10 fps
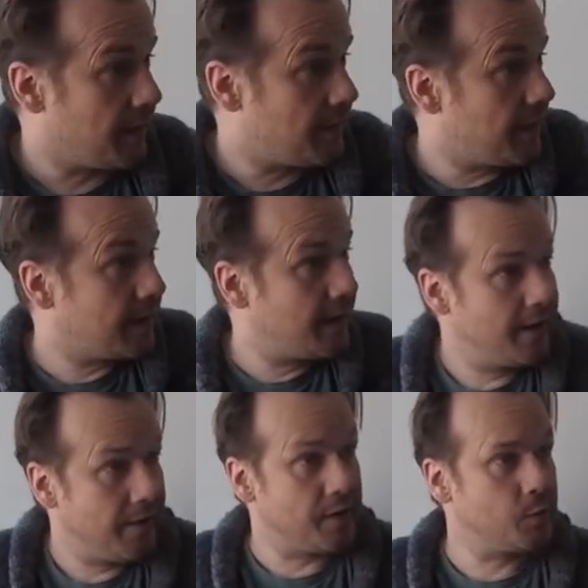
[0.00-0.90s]
I think
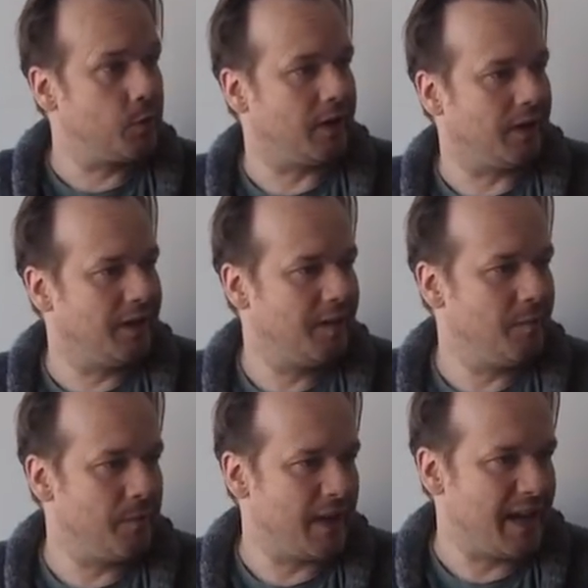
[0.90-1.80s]
this will
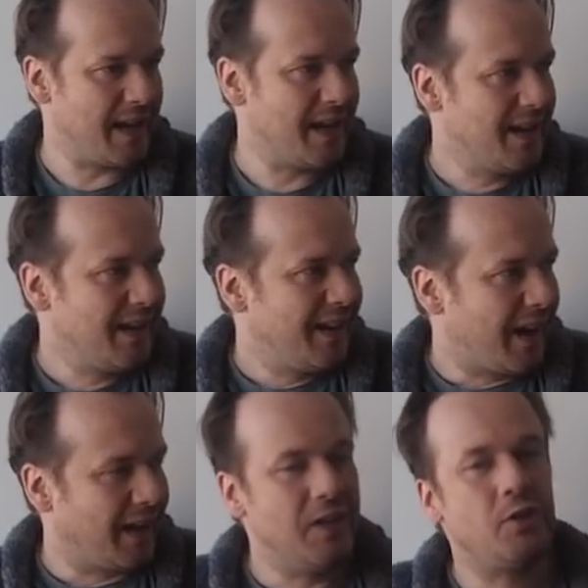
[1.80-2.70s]
be
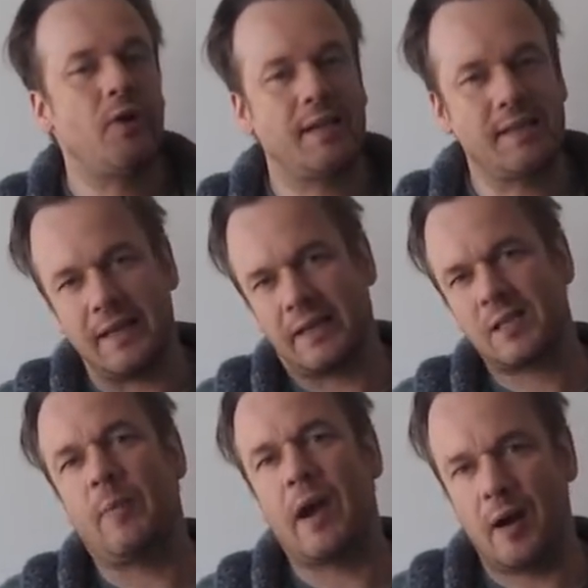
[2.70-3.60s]
an interesting
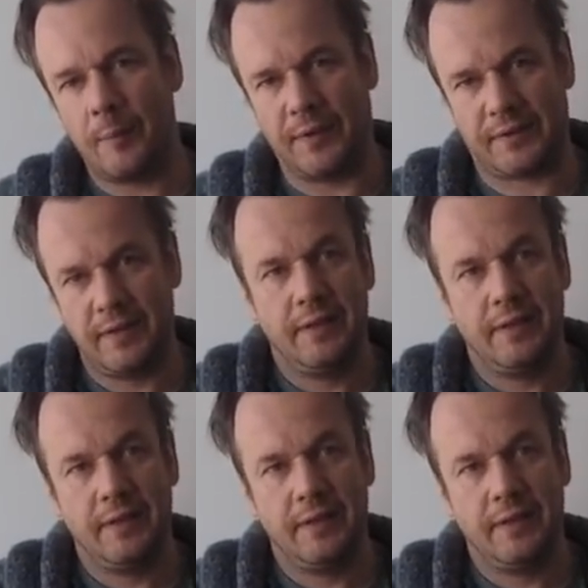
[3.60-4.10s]
experiment